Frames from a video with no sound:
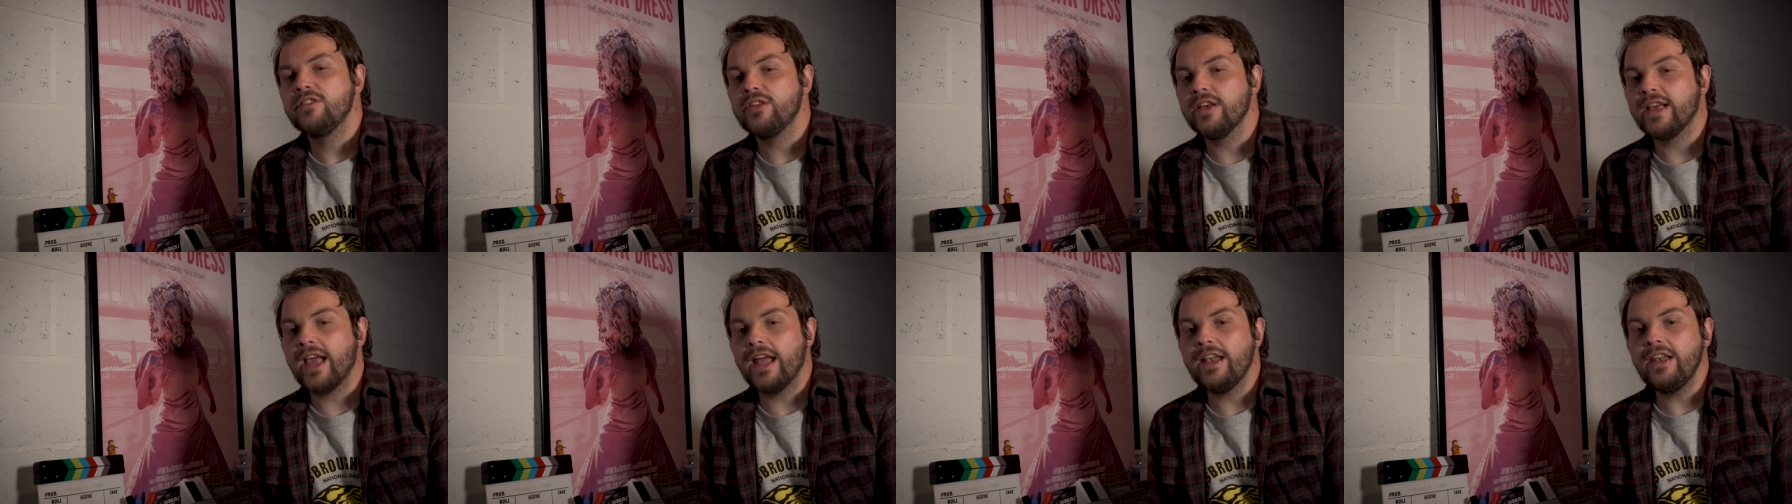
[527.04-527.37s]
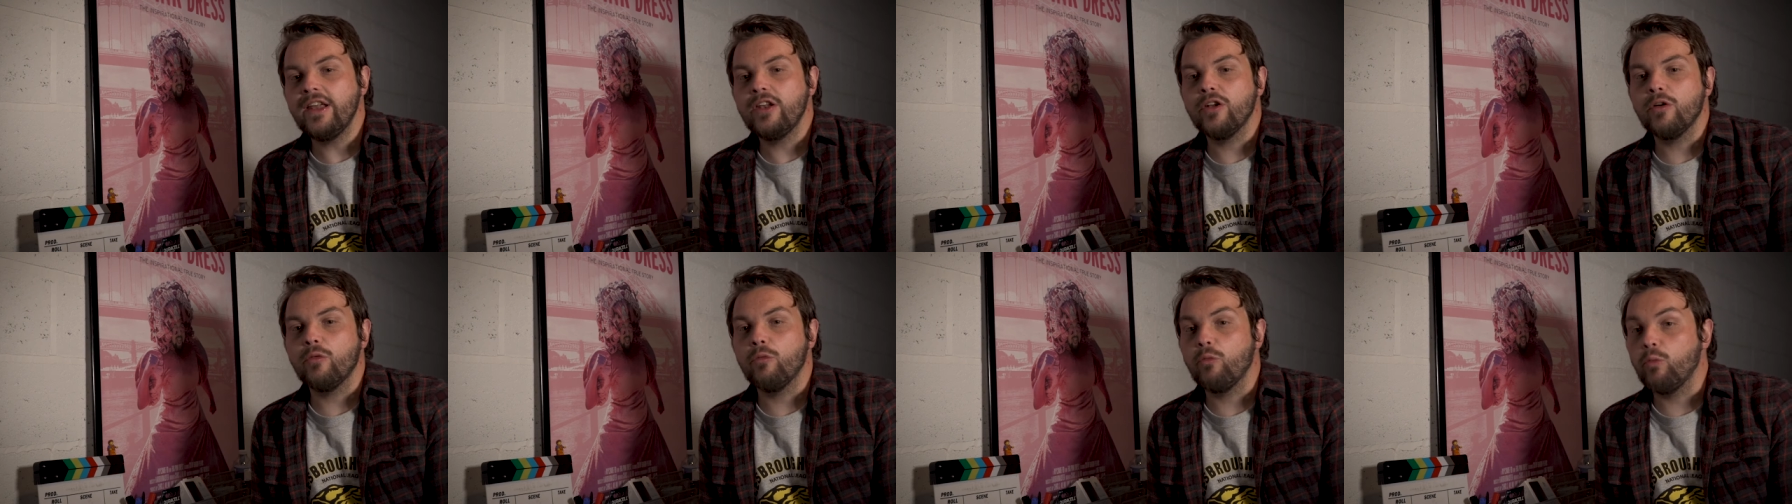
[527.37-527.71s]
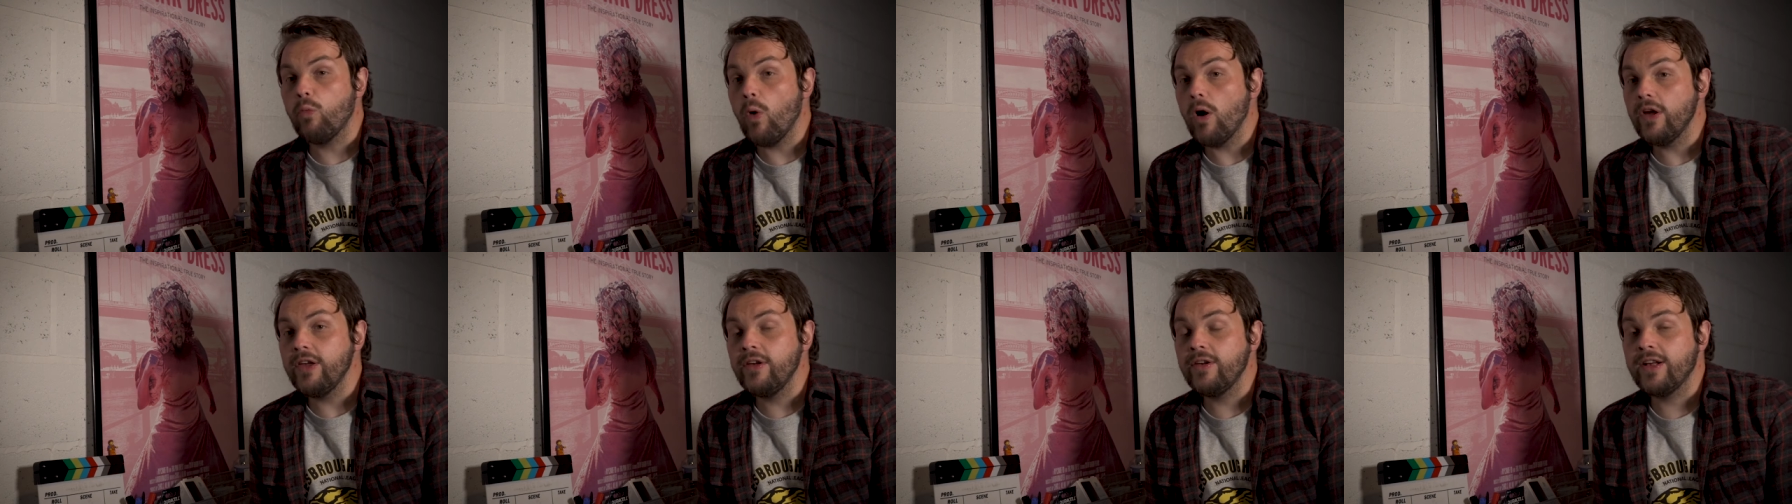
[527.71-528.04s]
So again, you know,
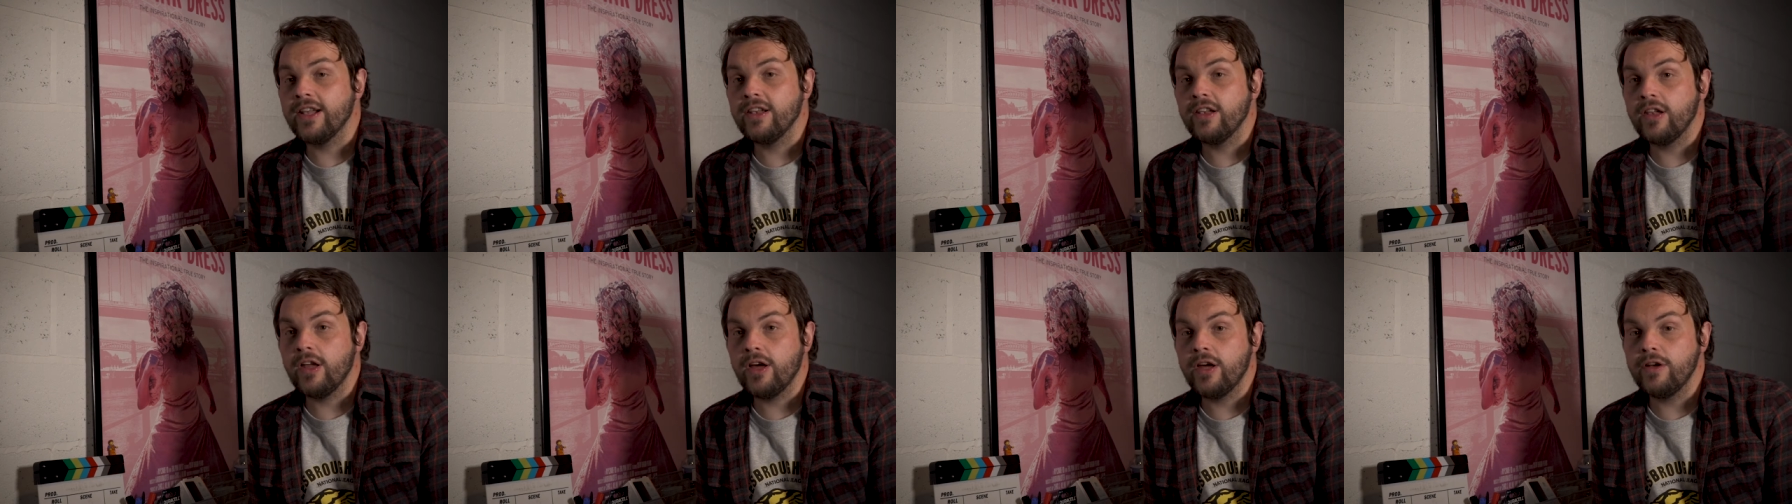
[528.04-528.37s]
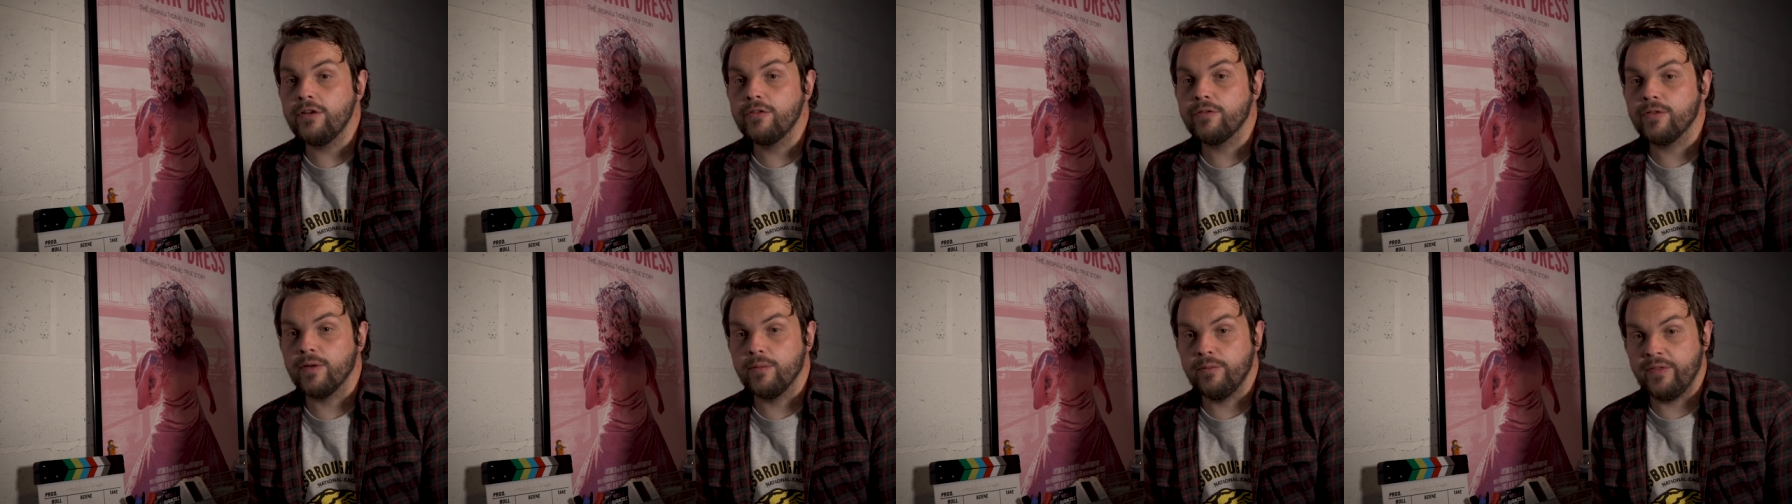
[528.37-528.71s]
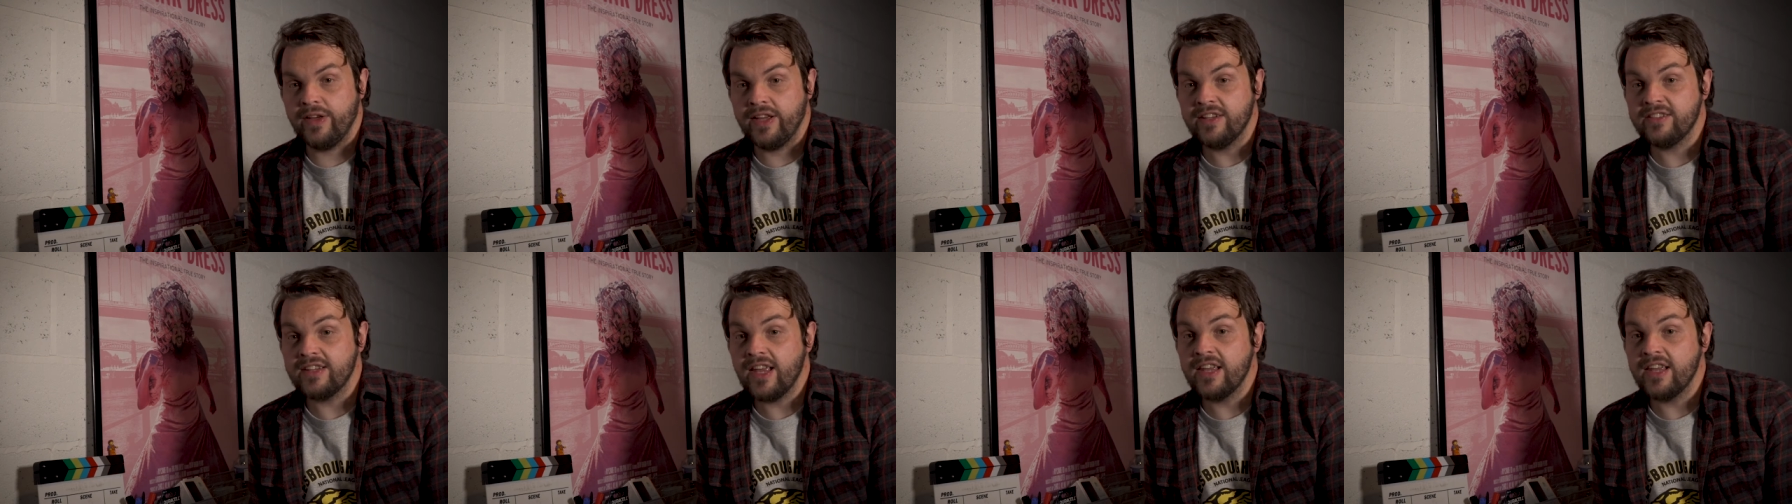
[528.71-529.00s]
what you can learn from this